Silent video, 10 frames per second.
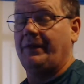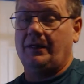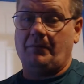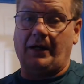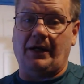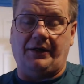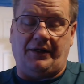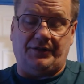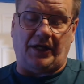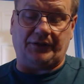My hot
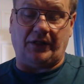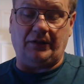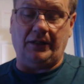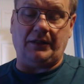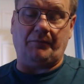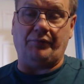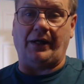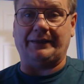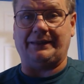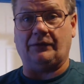end is actually leaking
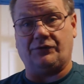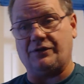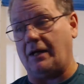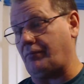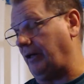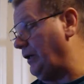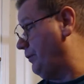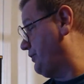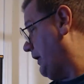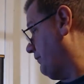plastic up the top right now,
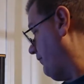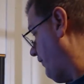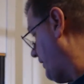which I have to fix